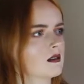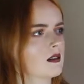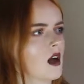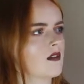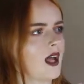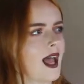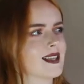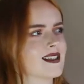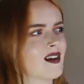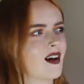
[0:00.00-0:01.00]
kind of like
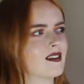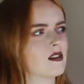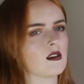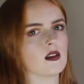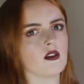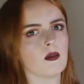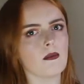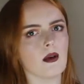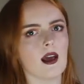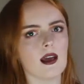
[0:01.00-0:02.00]
as nice as it should
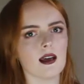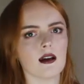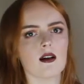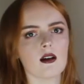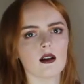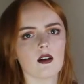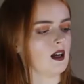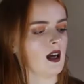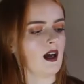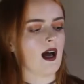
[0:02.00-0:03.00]
be.
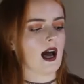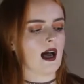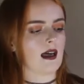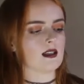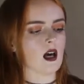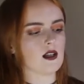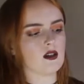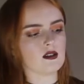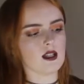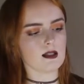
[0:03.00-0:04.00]
And I
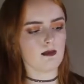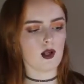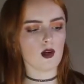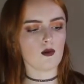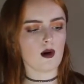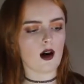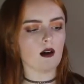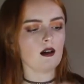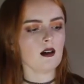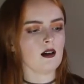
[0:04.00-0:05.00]
use this blue
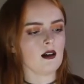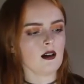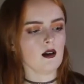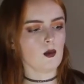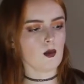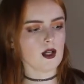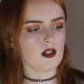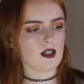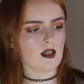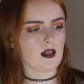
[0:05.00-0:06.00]
one,
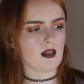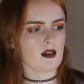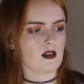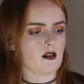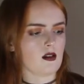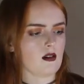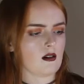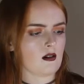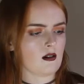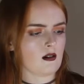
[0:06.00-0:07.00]
which is
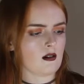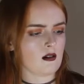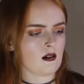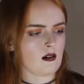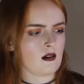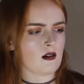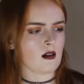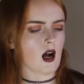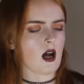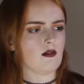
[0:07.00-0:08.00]

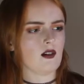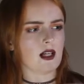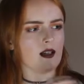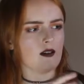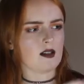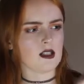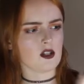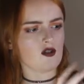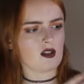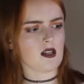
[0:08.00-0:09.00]
kind of like a
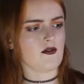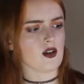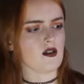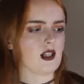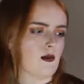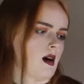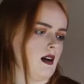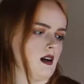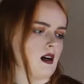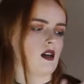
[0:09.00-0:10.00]
citrusy, fruity one,
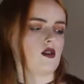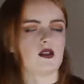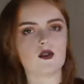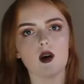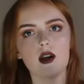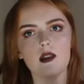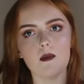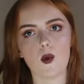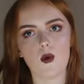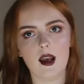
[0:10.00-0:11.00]
and I use this one in the
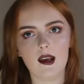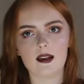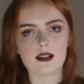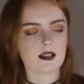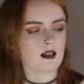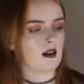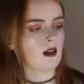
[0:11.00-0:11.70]
mornings